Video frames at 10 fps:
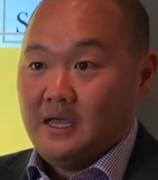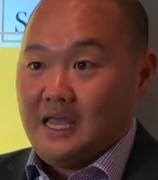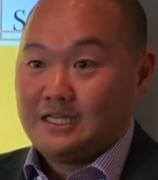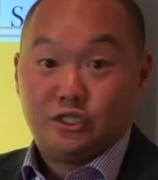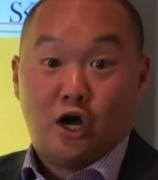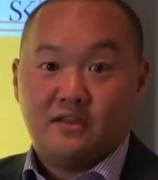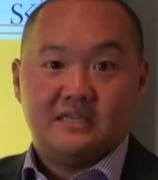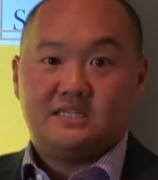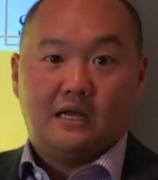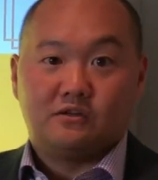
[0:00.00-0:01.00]
it's not in
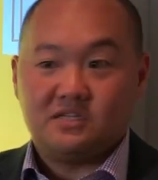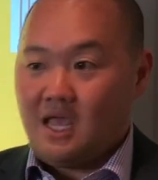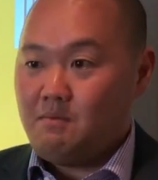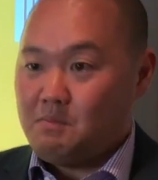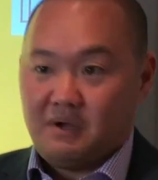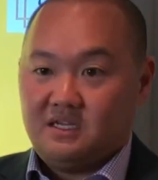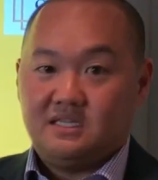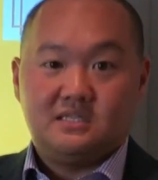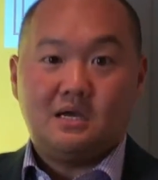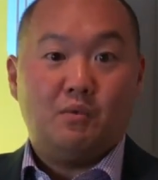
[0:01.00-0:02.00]
the seller's name, but it's
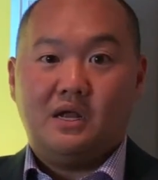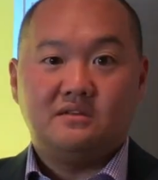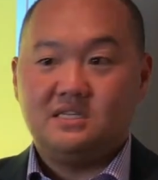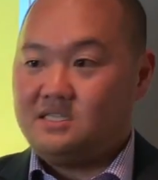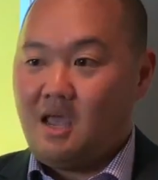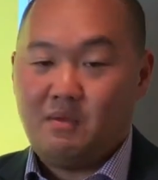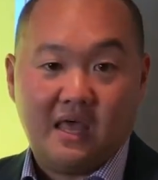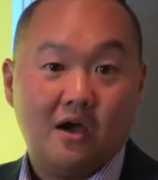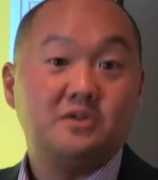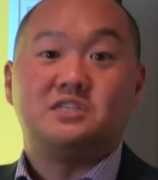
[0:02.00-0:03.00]
in someone else's name and
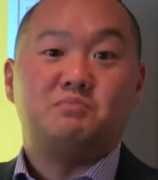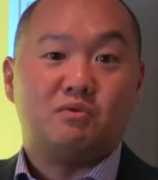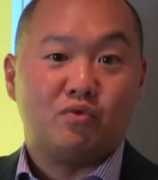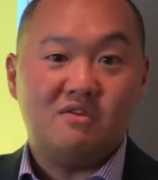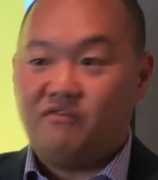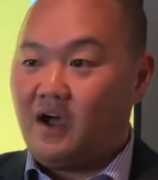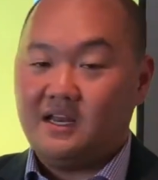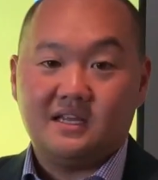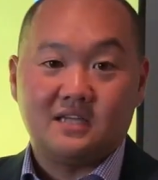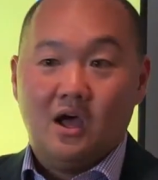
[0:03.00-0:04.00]
the house has been
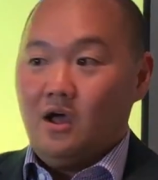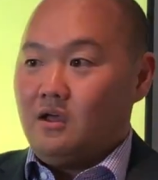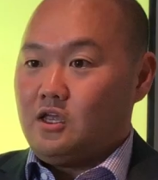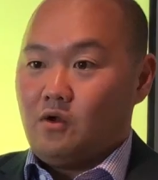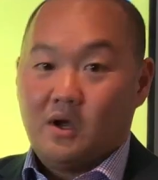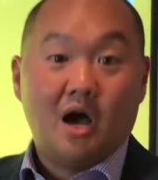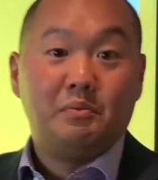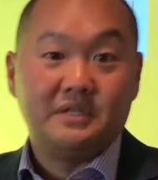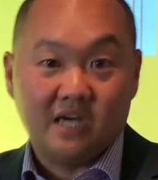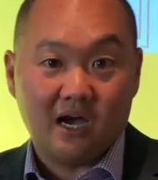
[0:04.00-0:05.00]
refinanced, a
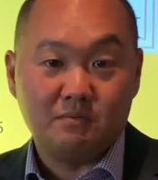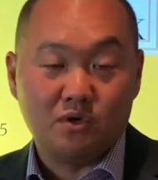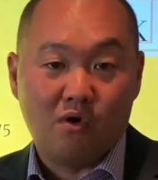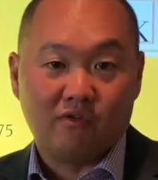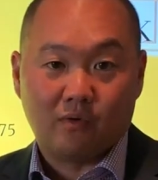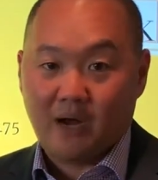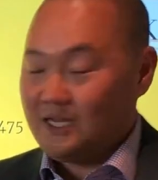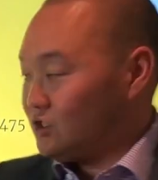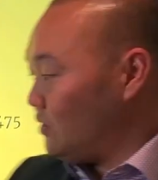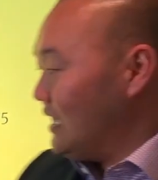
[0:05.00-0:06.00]
couple of times over,
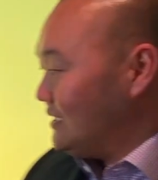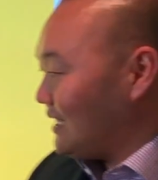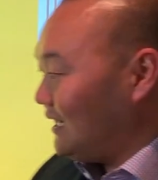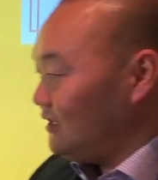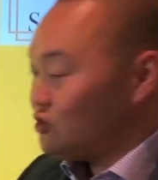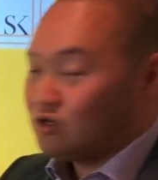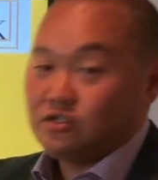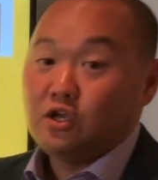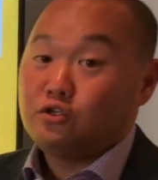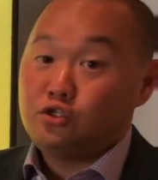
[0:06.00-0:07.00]
right? So title
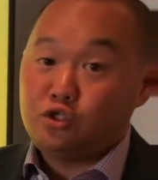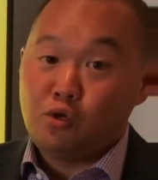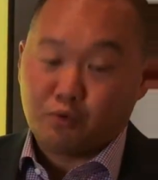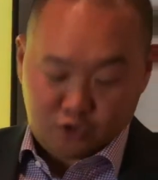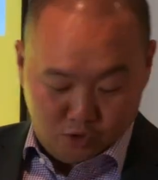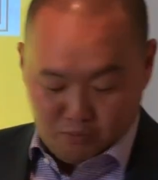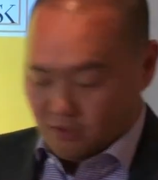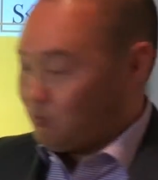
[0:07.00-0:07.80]
insurance, super, super